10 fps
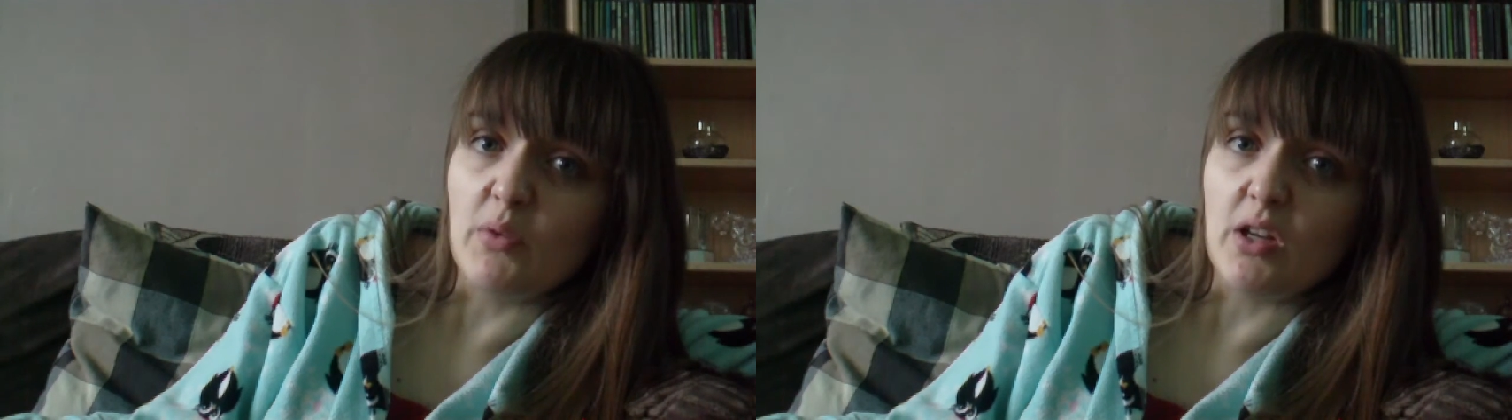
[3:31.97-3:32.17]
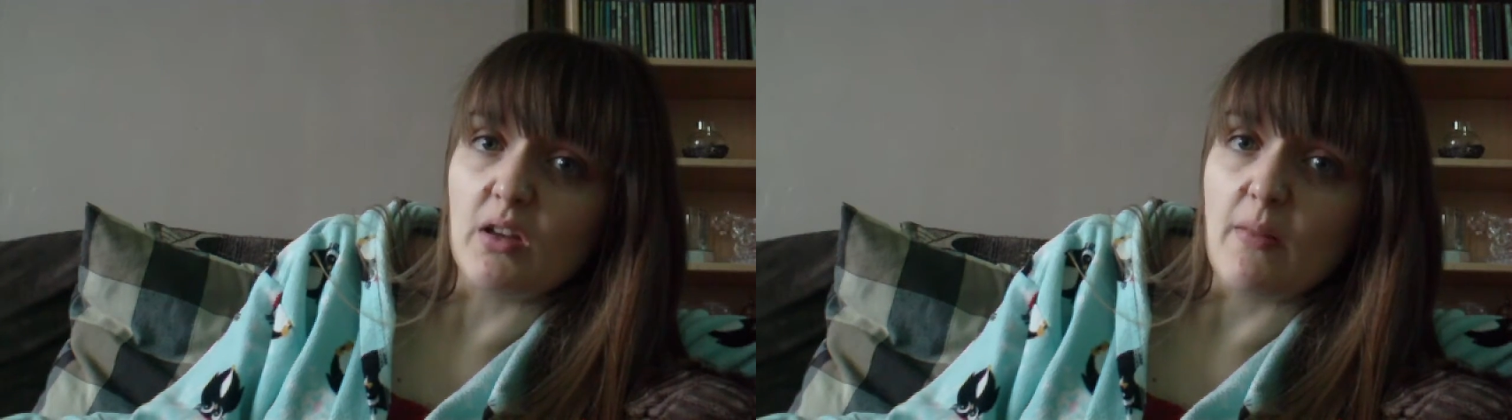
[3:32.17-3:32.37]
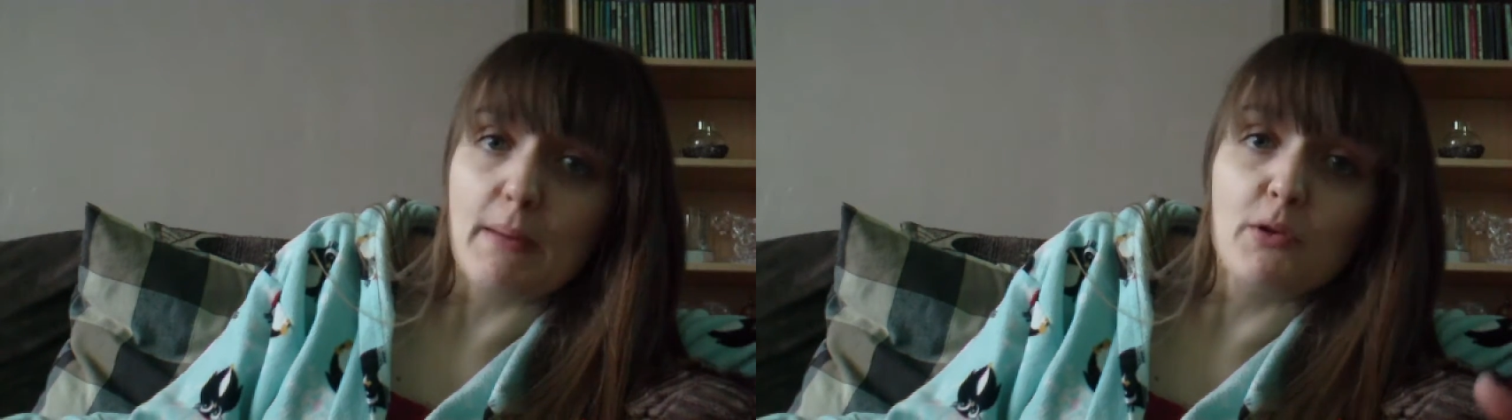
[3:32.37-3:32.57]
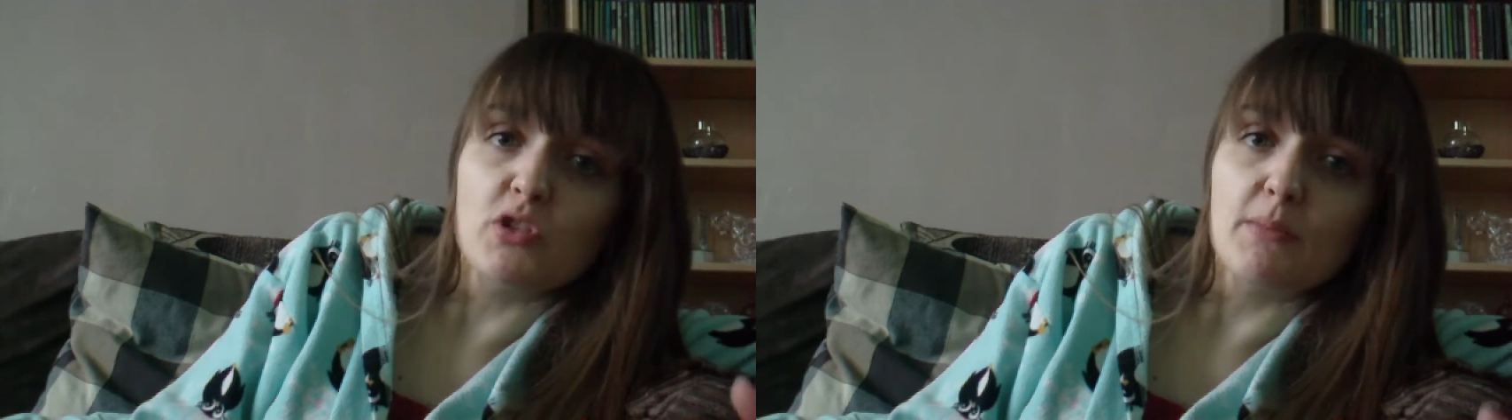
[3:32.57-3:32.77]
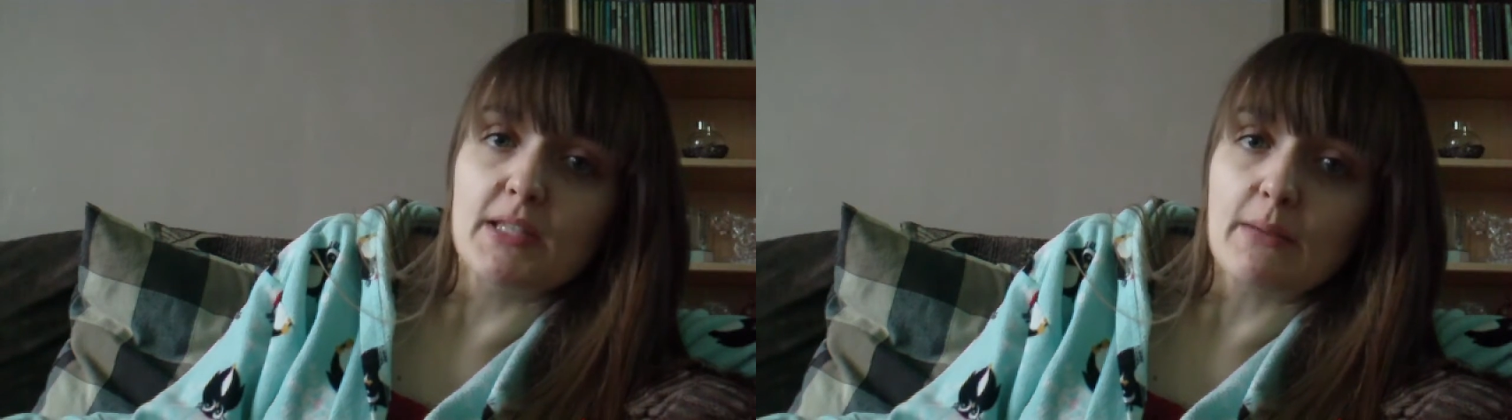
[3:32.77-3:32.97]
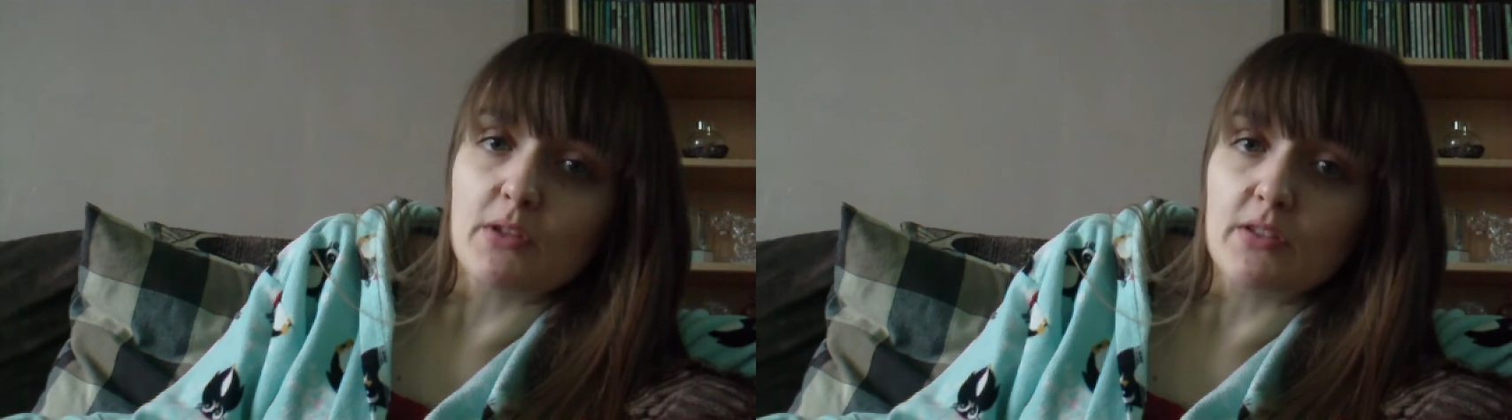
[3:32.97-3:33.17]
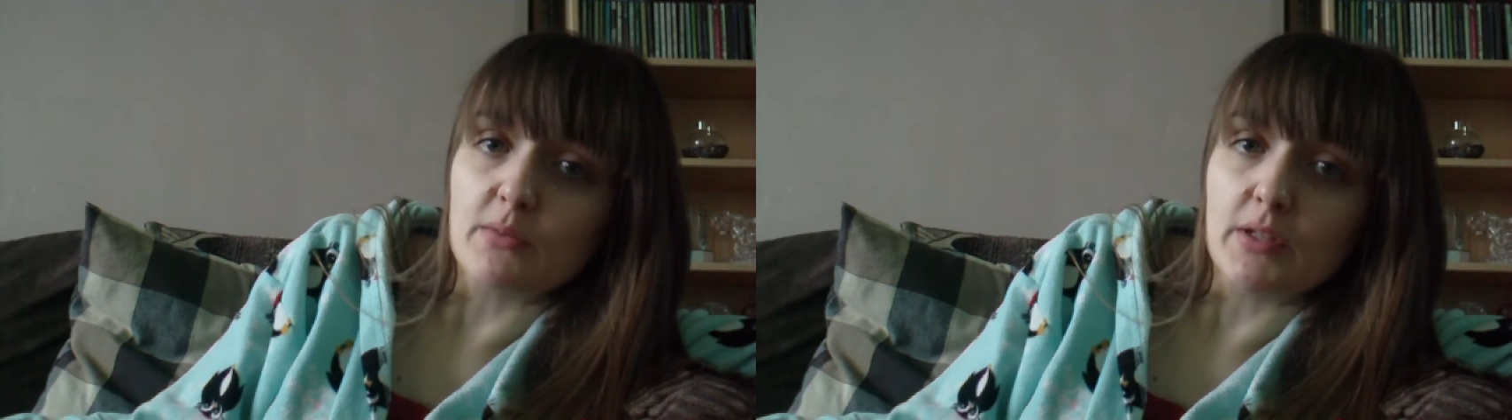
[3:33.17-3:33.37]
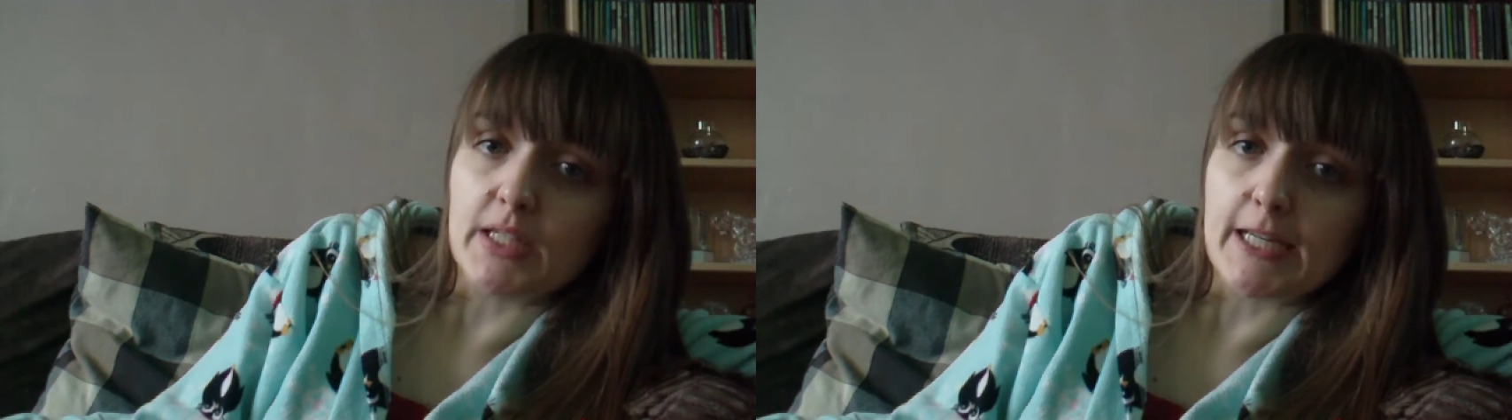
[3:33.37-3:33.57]
won't it? Maybe you'll see me tap
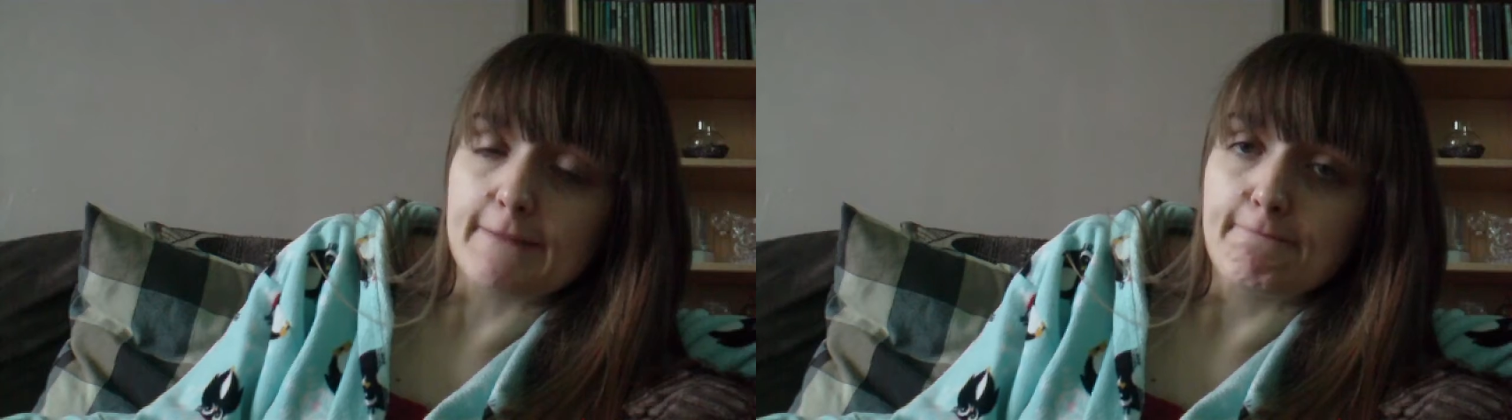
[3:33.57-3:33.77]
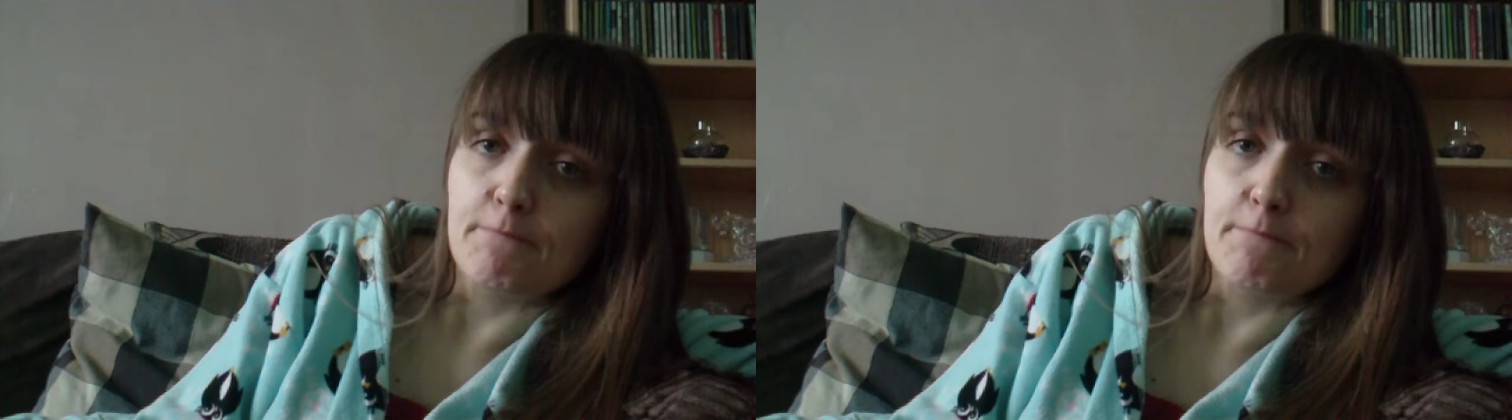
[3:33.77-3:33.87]
dancing one day.